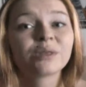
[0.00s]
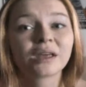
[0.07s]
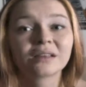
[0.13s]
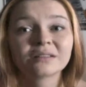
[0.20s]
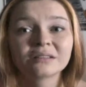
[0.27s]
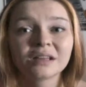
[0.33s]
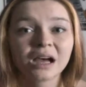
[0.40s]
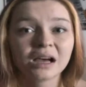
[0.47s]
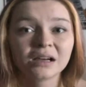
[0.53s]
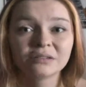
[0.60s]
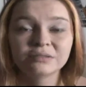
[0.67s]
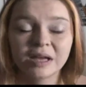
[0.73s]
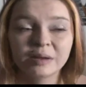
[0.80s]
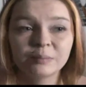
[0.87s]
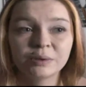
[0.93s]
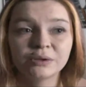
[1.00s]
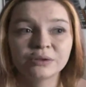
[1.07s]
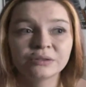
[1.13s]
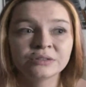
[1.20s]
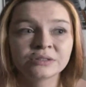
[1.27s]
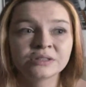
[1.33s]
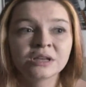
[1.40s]
of thing. Vet
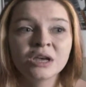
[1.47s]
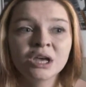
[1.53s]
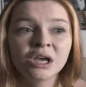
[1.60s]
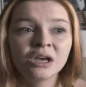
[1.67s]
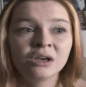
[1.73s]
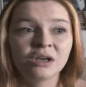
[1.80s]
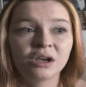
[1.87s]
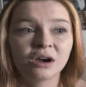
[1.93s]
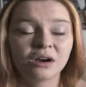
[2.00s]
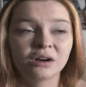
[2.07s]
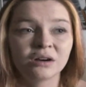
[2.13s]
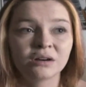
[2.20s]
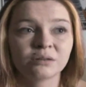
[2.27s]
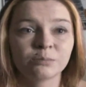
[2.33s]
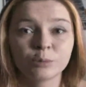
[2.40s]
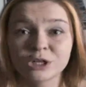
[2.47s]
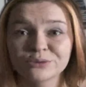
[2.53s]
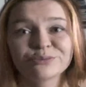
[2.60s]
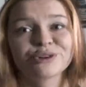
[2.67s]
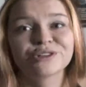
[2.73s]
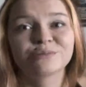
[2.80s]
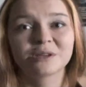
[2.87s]
bills are
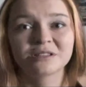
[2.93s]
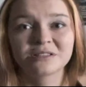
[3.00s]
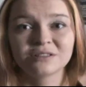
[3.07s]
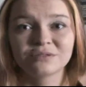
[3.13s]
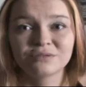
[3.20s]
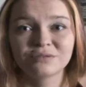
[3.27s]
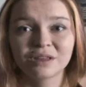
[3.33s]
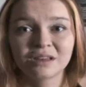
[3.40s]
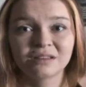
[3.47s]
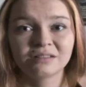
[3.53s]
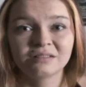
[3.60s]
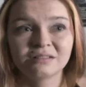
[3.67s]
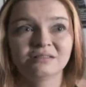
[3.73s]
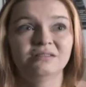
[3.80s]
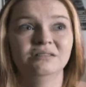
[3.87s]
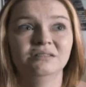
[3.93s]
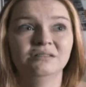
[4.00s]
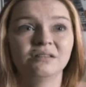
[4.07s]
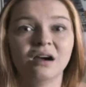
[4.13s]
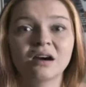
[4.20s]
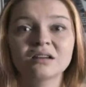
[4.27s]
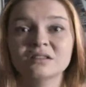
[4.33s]
much more expensive than
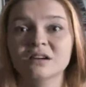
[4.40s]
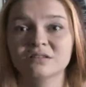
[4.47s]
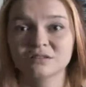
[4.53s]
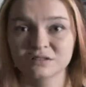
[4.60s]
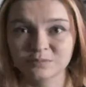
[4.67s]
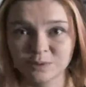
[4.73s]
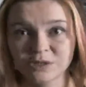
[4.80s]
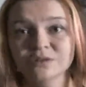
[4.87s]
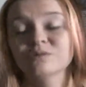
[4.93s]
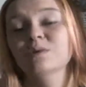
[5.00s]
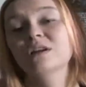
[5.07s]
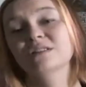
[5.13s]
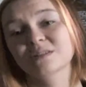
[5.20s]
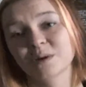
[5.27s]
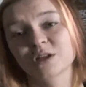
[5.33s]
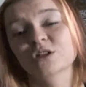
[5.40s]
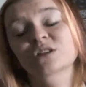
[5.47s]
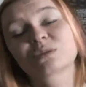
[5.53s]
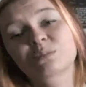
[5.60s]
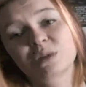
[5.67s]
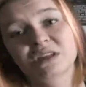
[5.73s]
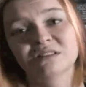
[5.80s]
our doctor's bills, well,
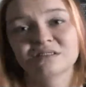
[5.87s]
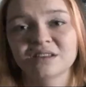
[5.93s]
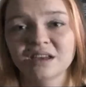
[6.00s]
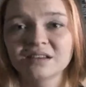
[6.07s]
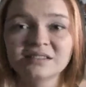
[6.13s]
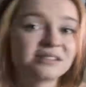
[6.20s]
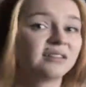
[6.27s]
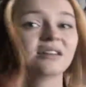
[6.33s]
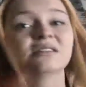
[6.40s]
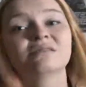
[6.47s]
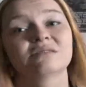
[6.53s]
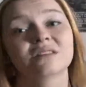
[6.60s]
especially being in Canada,